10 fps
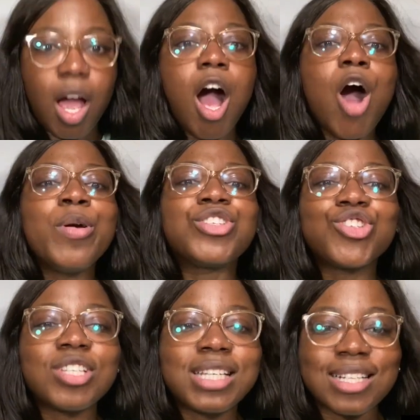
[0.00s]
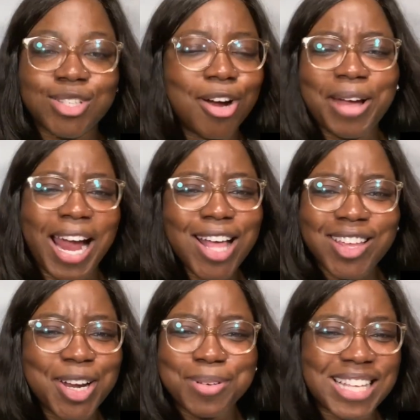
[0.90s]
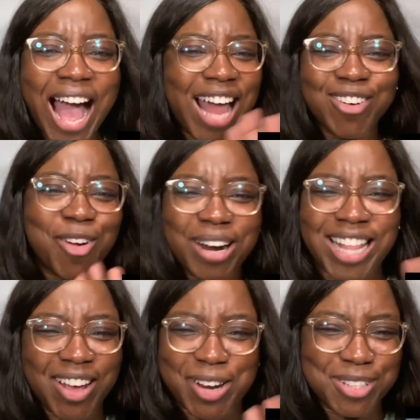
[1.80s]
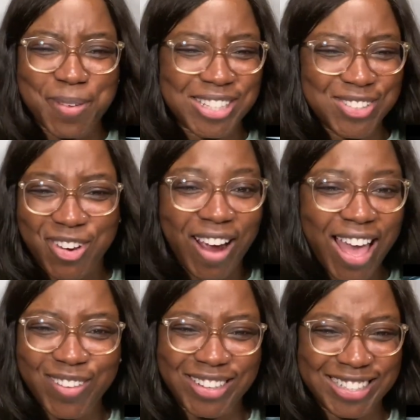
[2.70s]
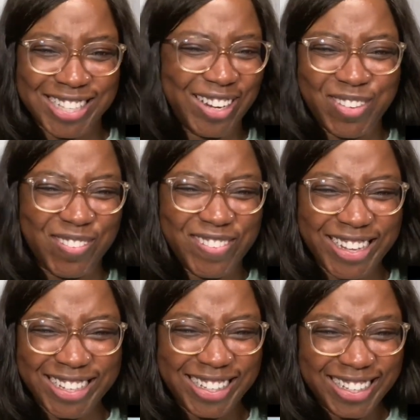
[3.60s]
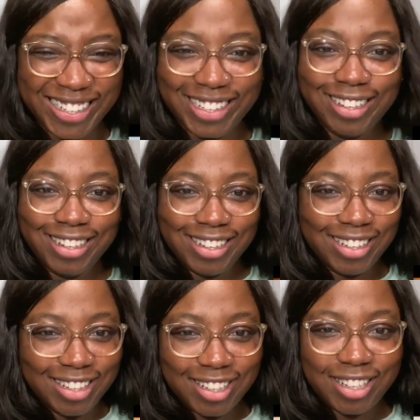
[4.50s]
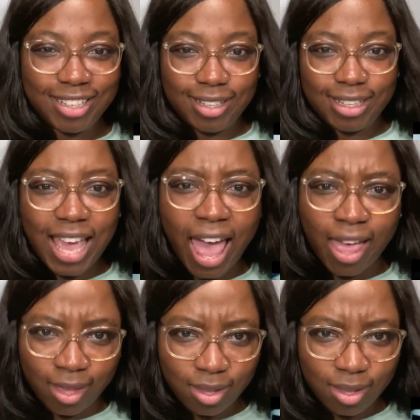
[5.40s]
Oh, he's just a dancer. Okay, I thought he was, I don't know what I thought he was about to do. I was like, what is it? Yeah.